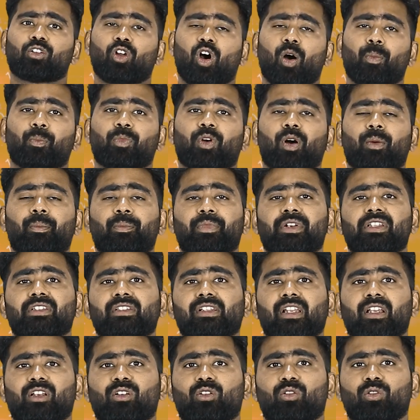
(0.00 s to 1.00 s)
Top
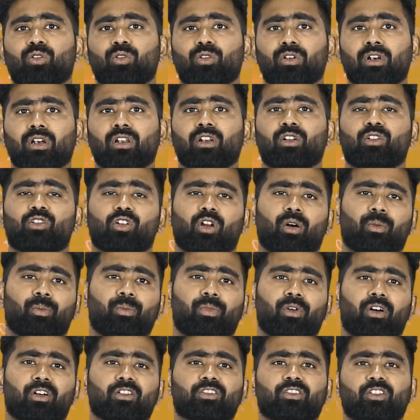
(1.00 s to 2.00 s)
companies like Google,
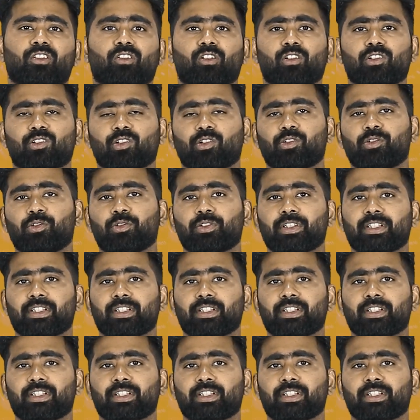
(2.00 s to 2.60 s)
Dropbox are also